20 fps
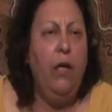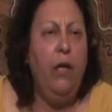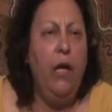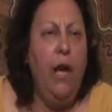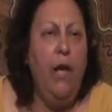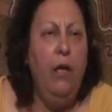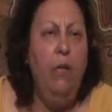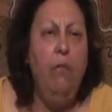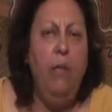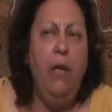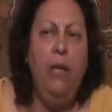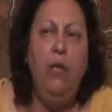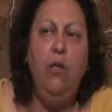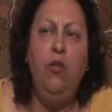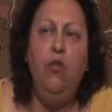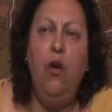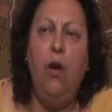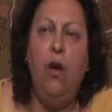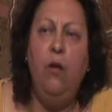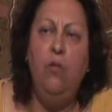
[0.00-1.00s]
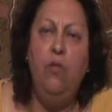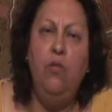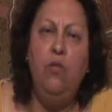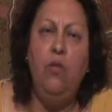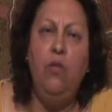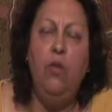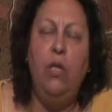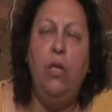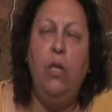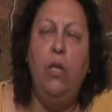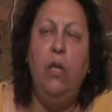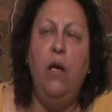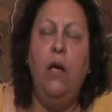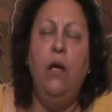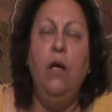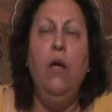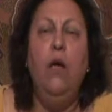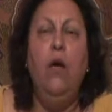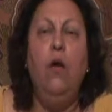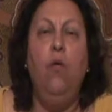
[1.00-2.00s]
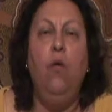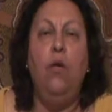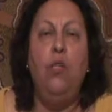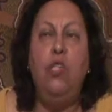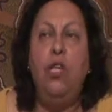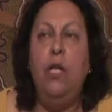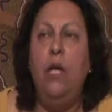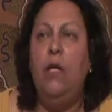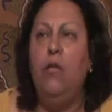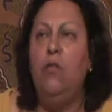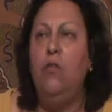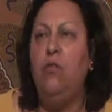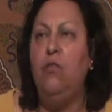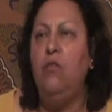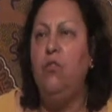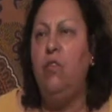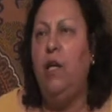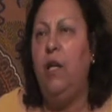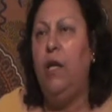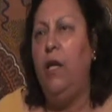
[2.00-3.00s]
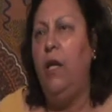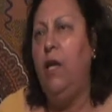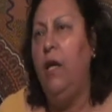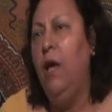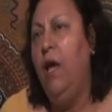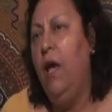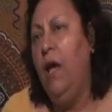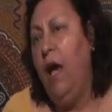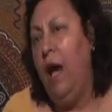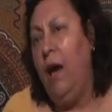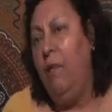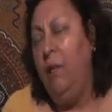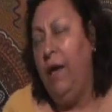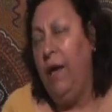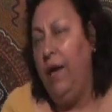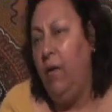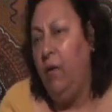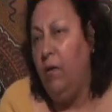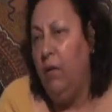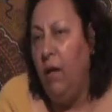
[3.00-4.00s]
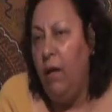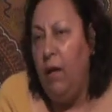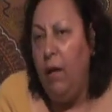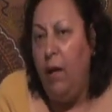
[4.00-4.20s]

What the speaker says: came many times to hear what she has to say about